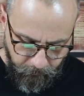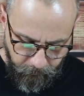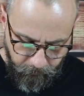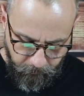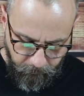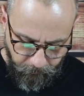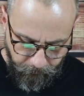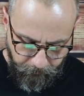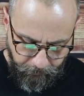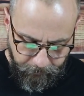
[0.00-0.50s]

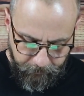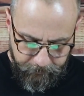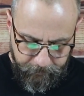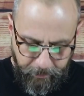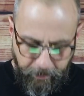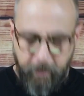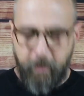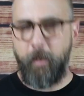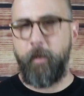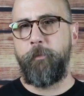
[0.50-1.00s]
They can
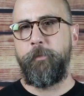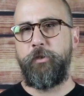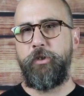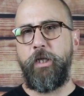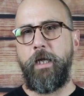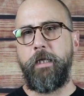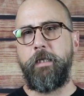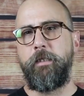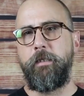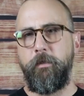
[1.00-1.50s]
take an
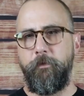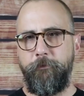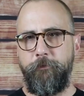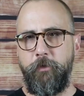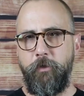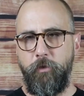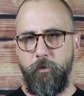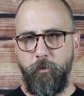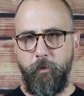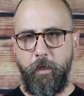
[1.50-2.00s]
objective
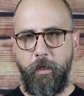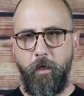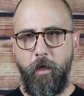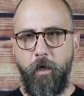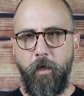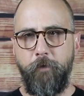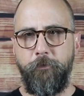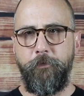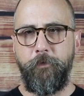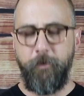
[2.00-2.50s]
view and
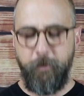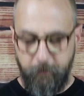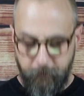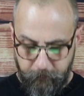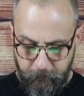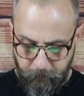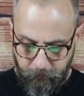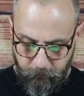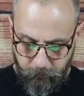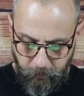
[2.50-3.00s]
offer
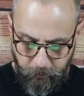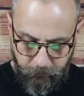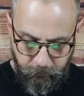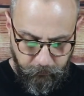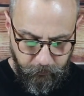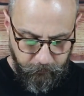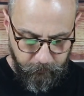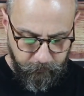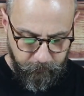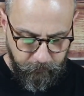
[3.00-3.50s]

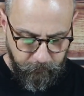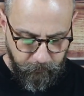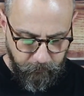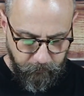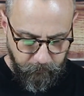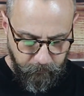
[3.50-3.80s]
suggestions.